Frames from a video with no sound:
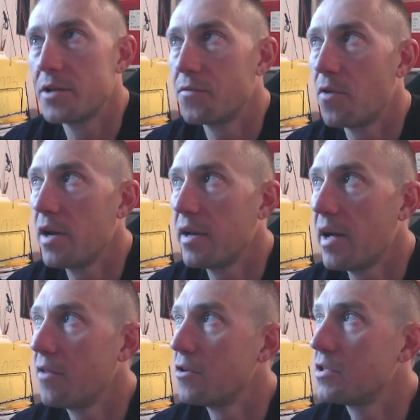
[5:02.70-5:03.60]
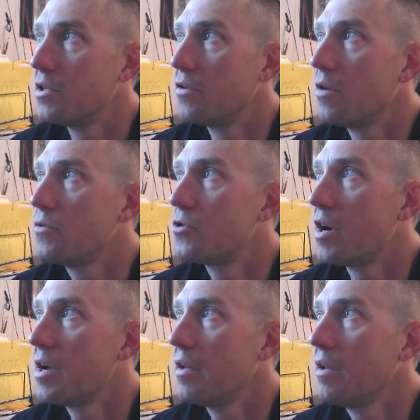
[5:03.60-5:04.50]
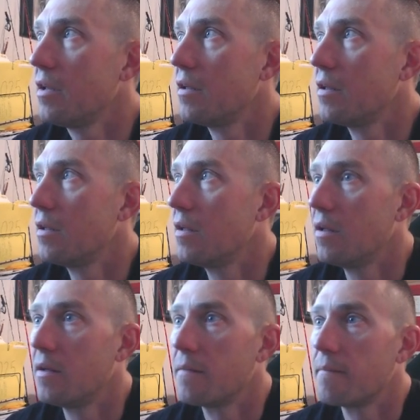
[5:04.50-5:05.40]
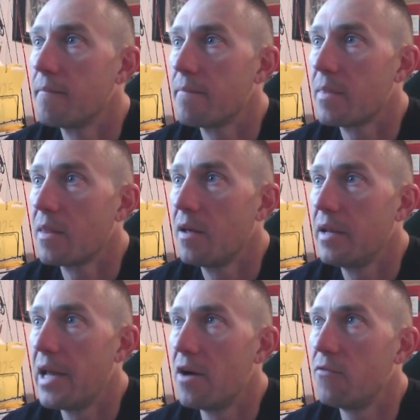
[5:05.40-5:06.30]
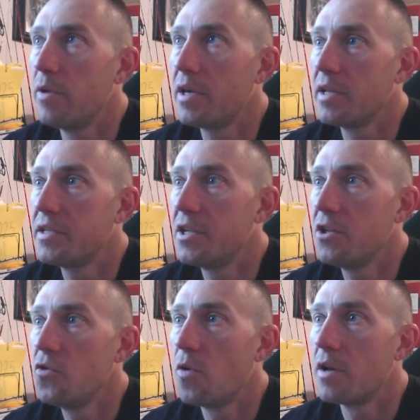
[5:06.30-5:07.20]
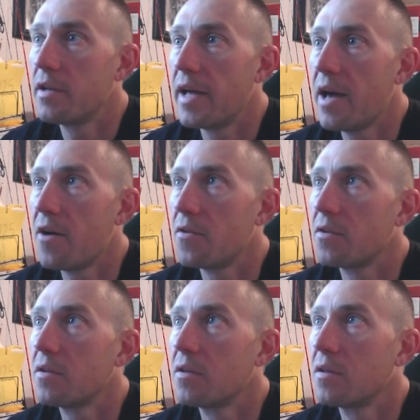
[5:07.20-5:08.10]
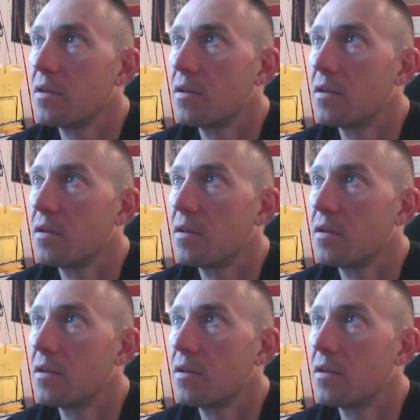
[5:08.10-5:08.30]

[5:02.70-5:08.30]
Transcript: as of right now, there's still no trade. Now if we continue on down,